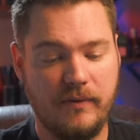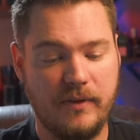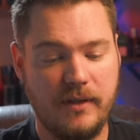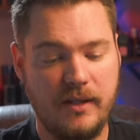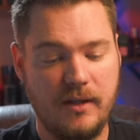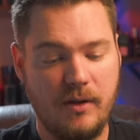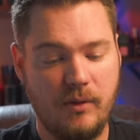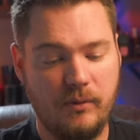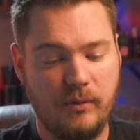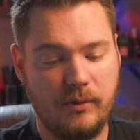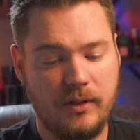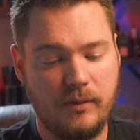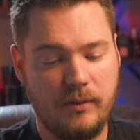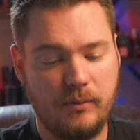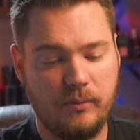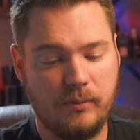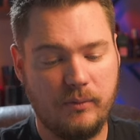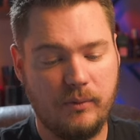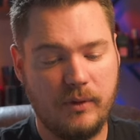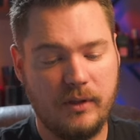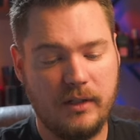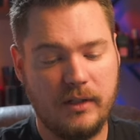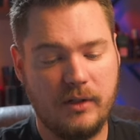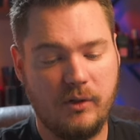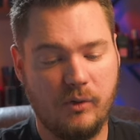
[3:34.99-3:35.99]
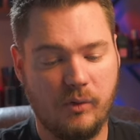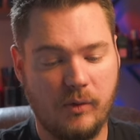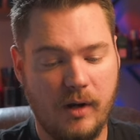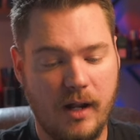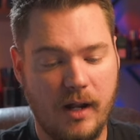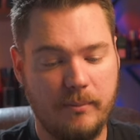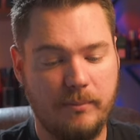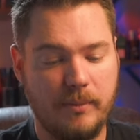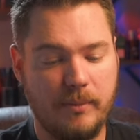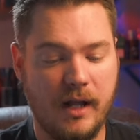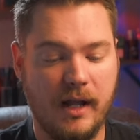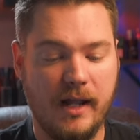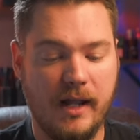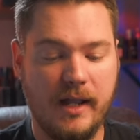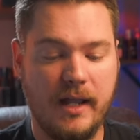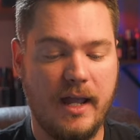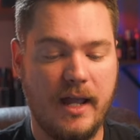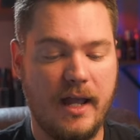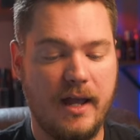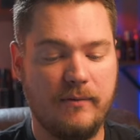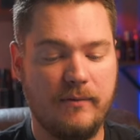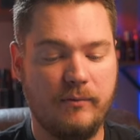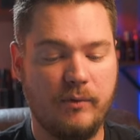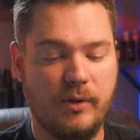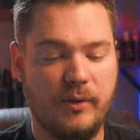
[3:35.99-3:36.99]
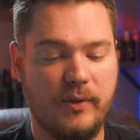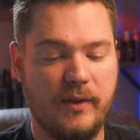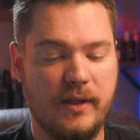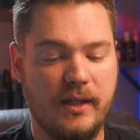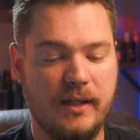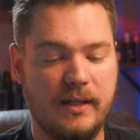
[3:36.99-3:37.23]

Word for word: The only really gripe I have with